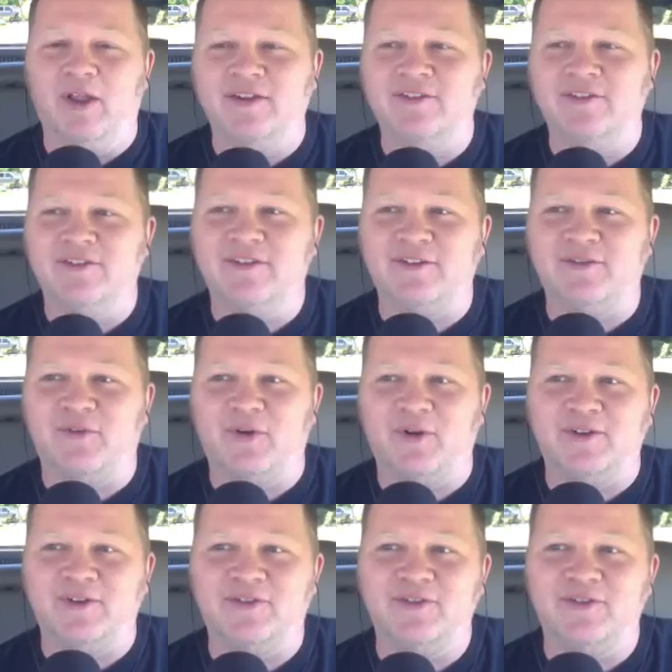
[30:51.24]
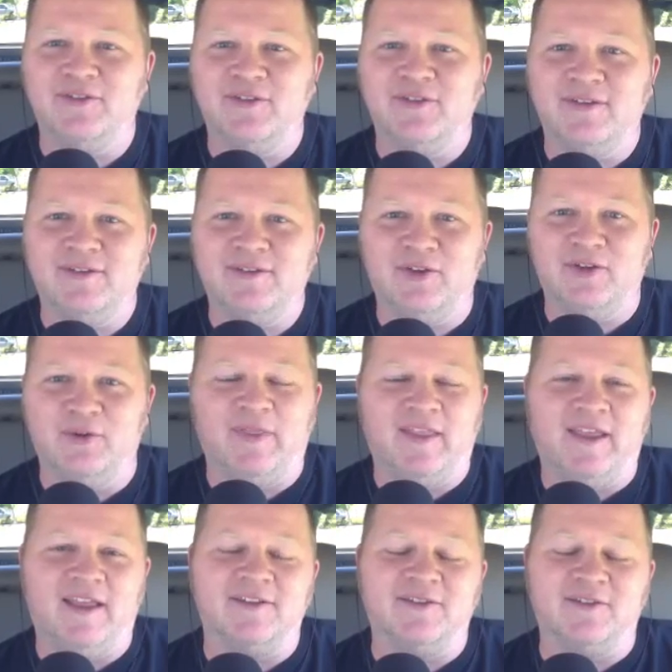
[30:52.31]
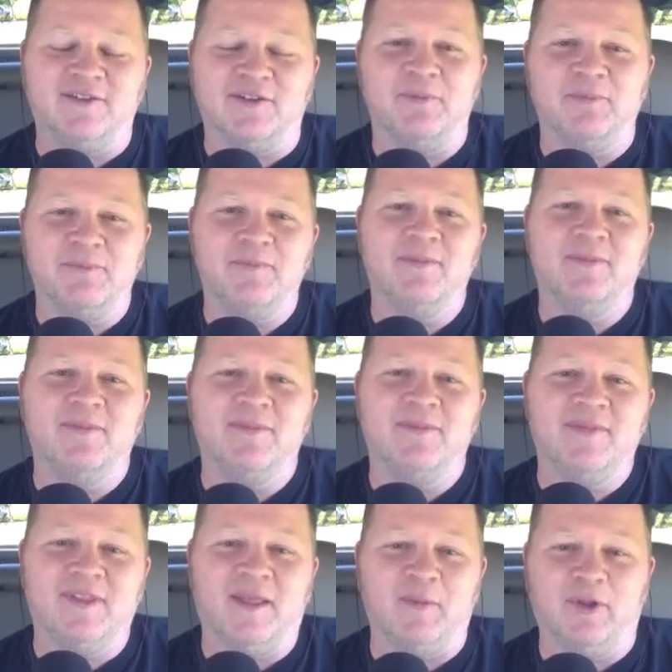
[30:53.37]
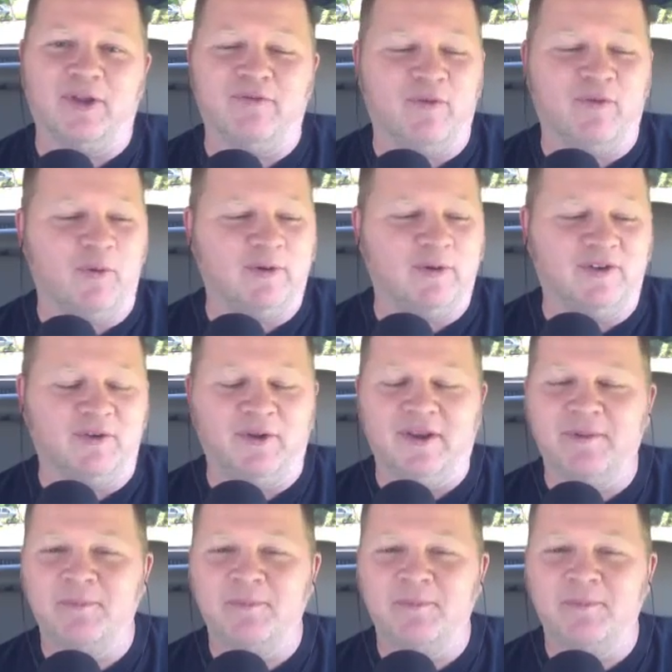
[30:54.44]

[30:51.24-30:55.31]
plus as far as doing that. So I'm looking forward to it.